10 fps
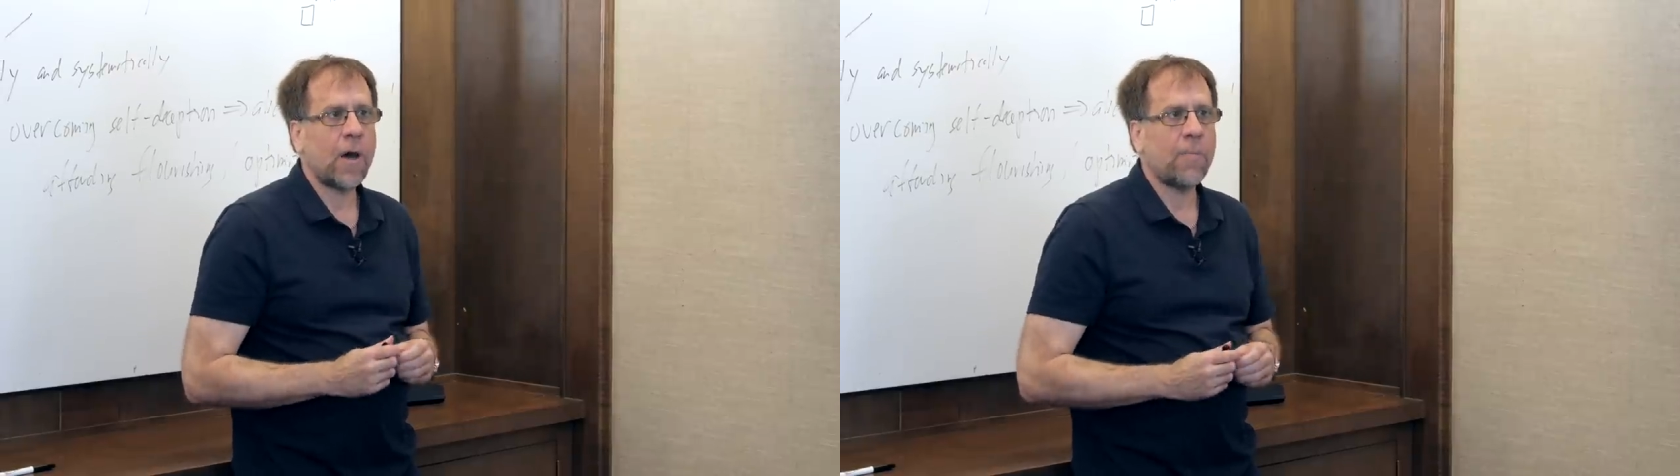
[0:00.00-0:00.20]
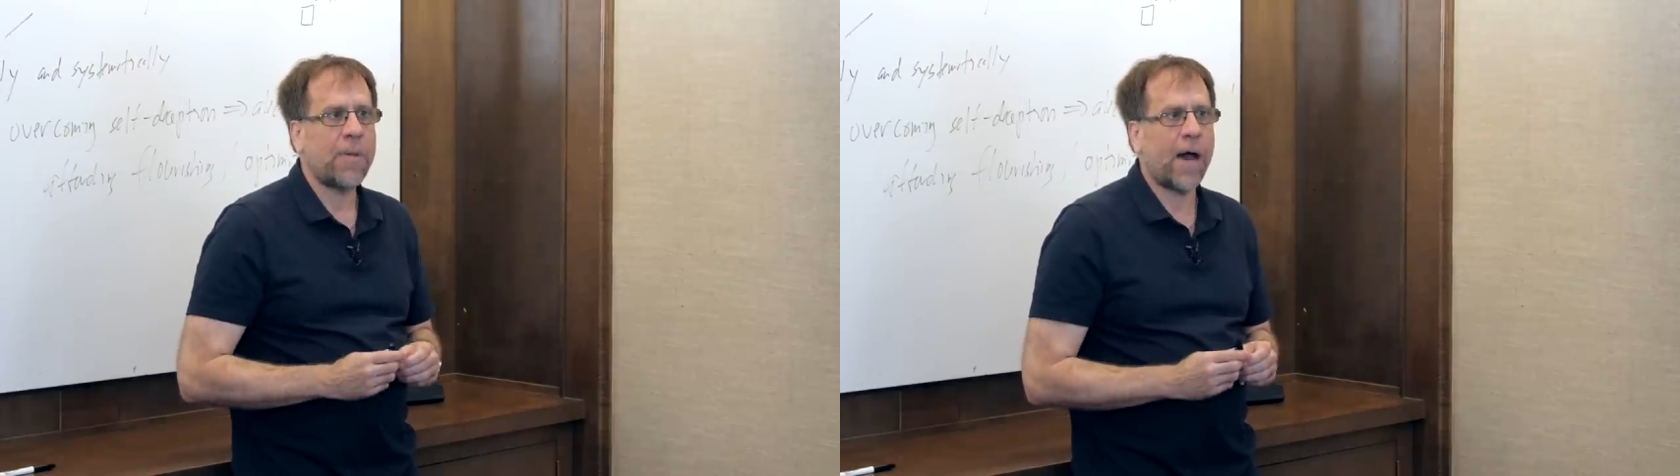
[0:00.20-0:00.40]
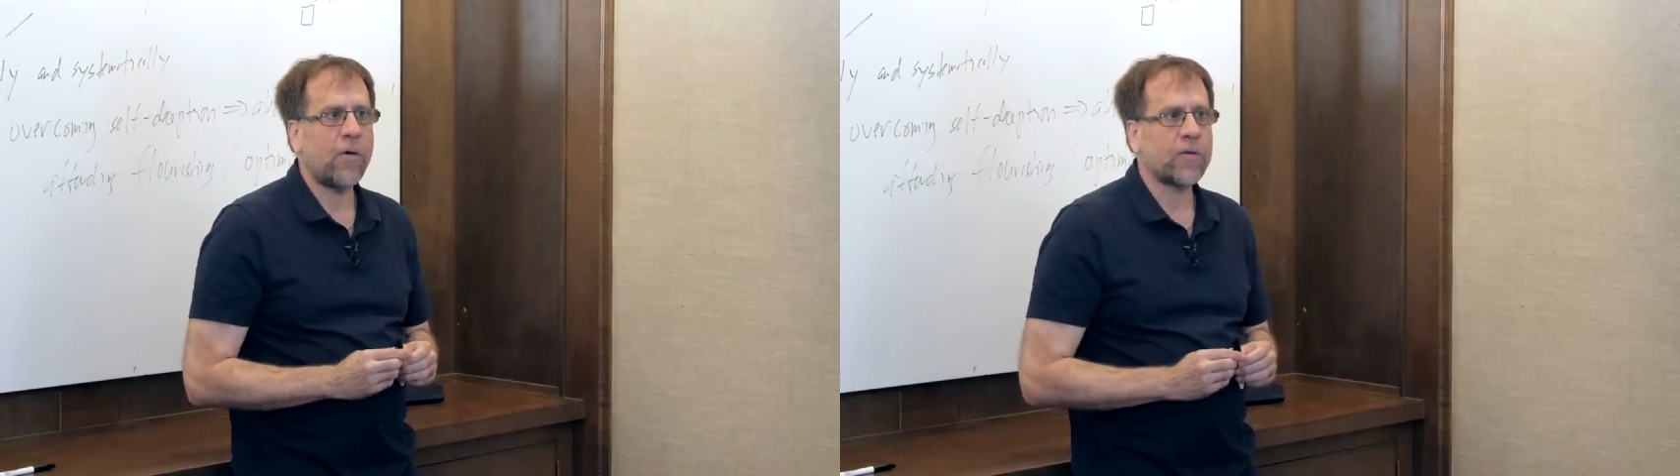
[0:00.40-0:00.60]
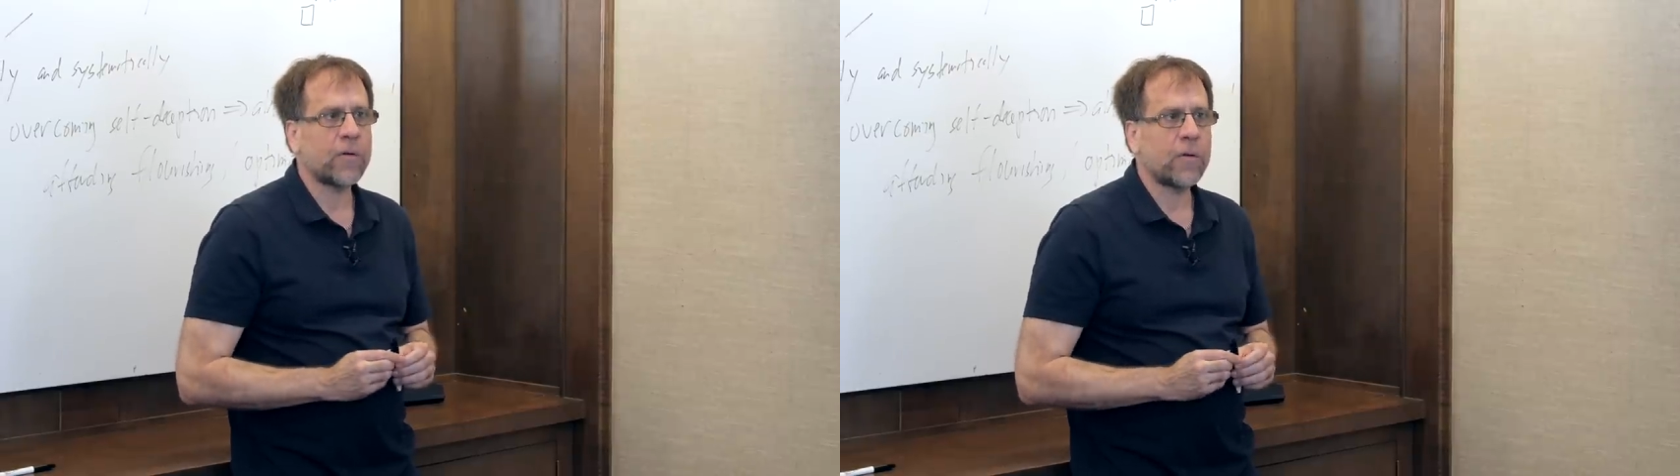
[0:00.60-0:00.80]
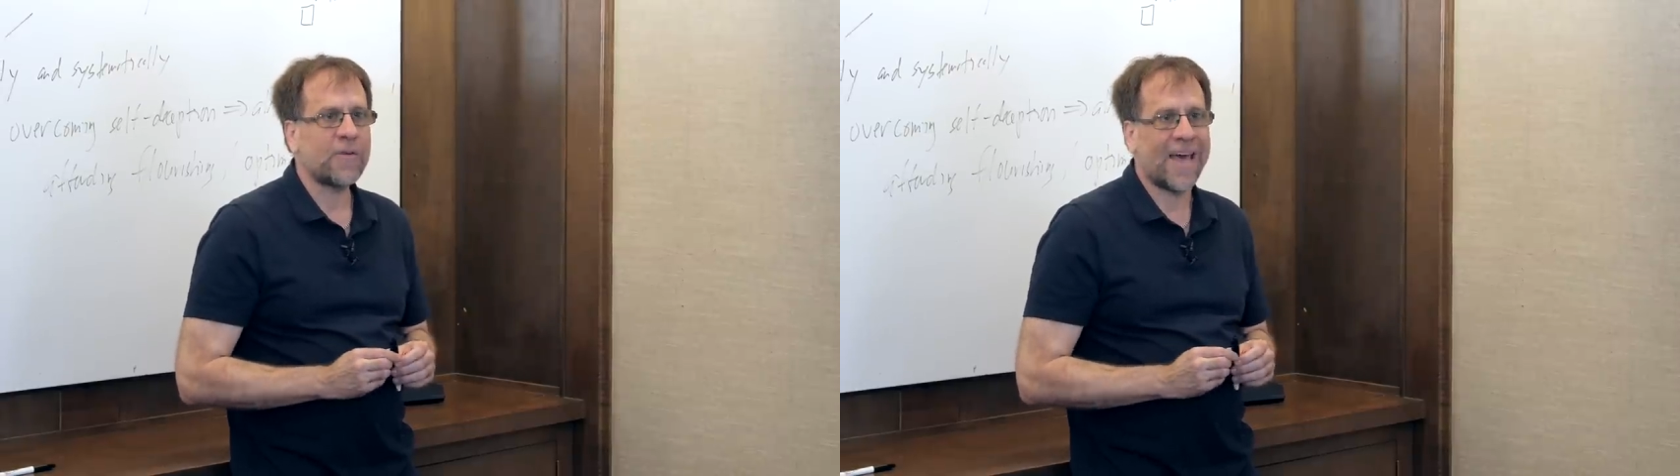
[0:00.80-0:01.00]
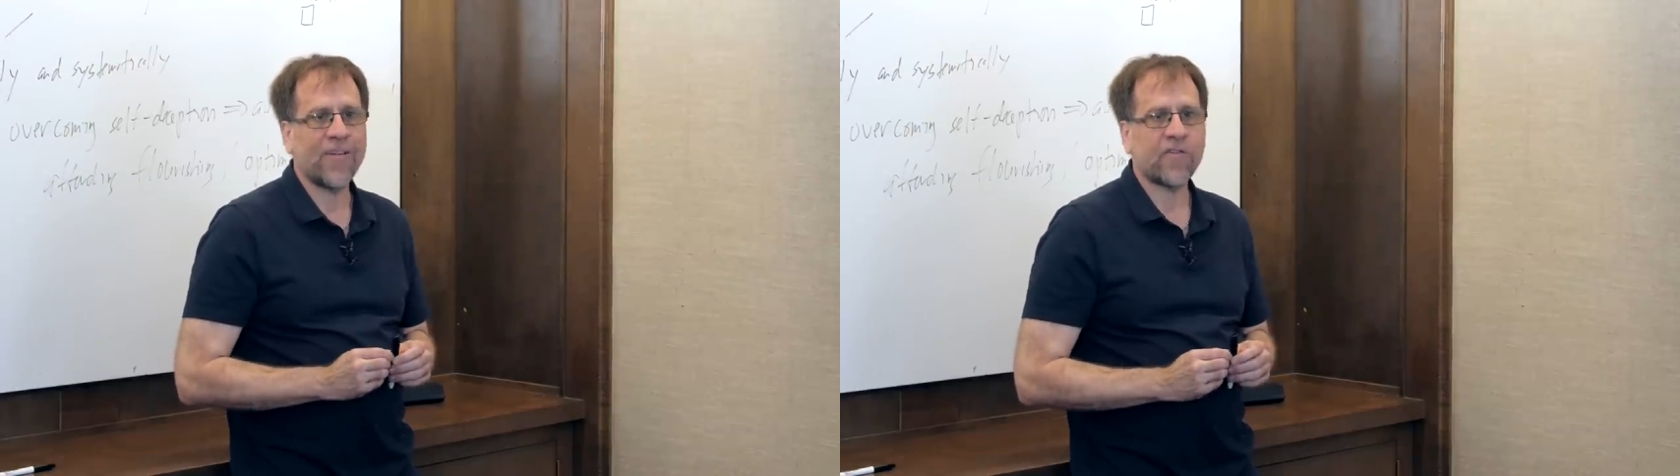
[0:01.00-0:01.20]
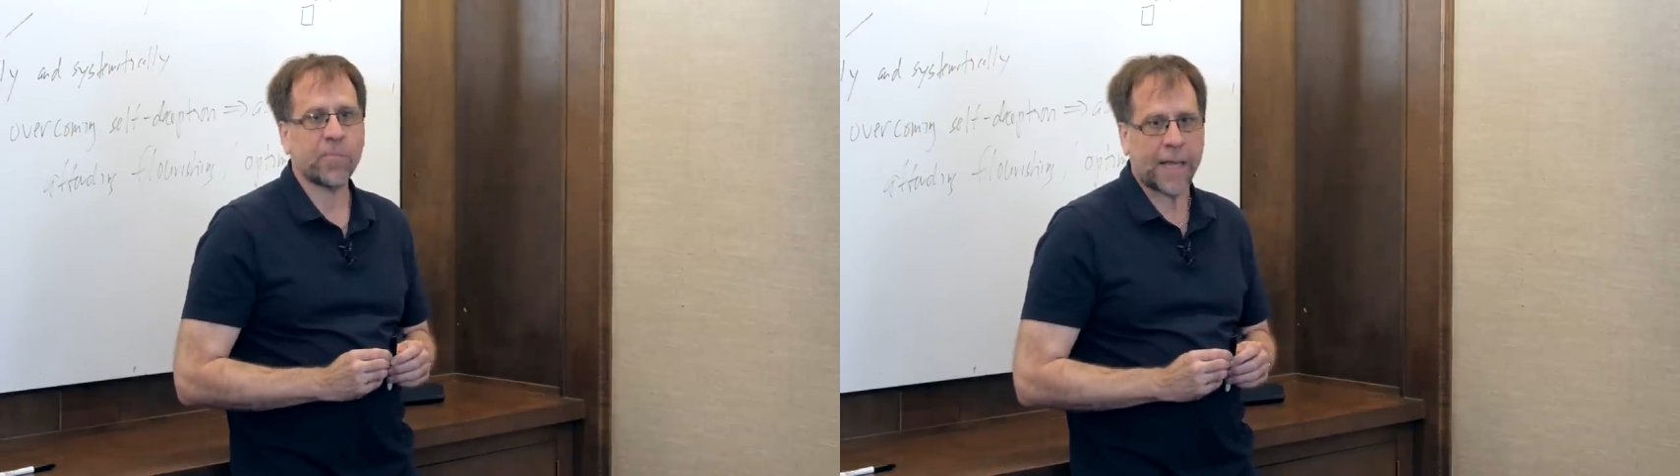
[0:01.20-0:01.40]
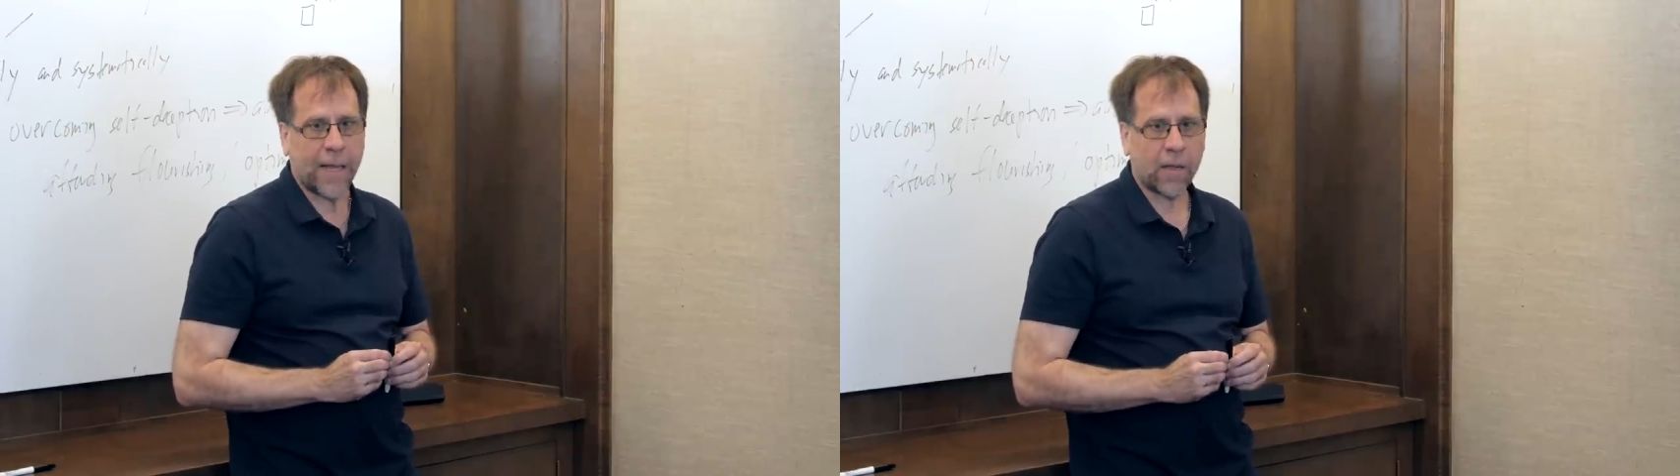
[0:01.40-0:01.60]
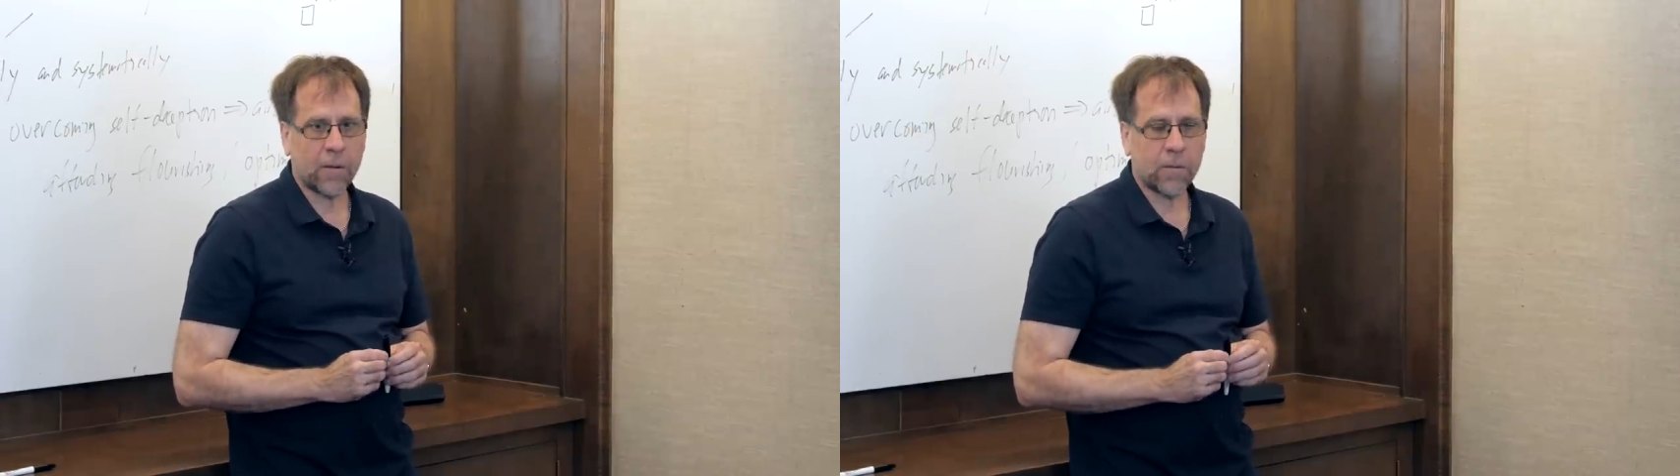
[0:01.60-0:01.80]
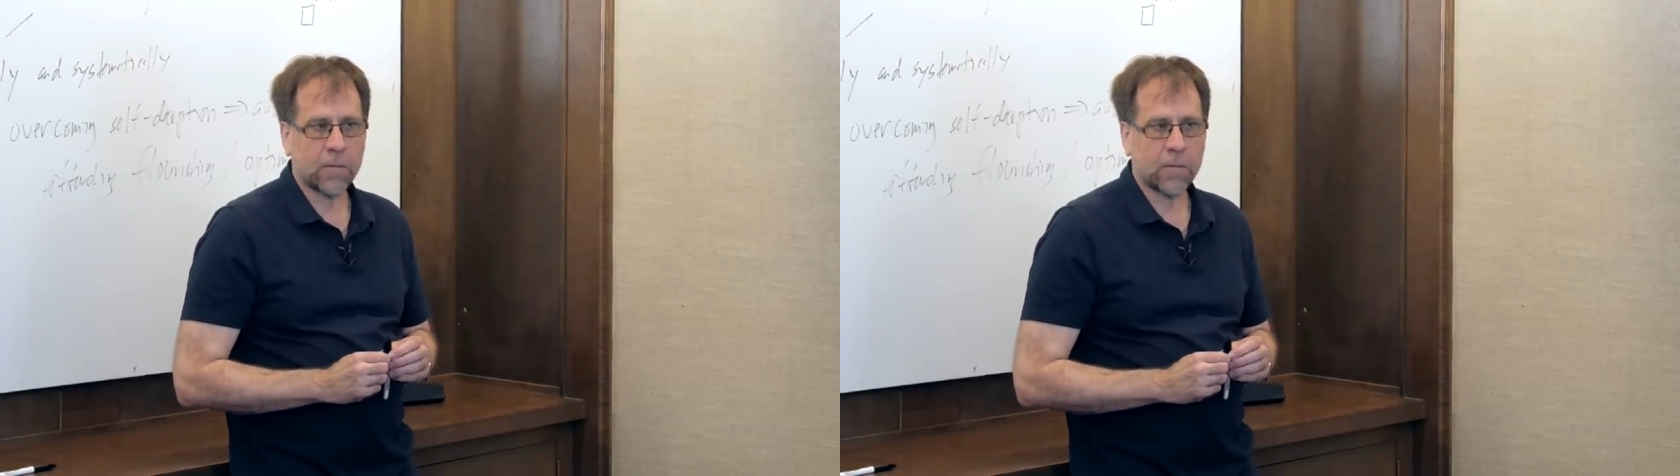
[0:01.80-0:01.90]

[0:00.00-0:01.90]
about tennis playing.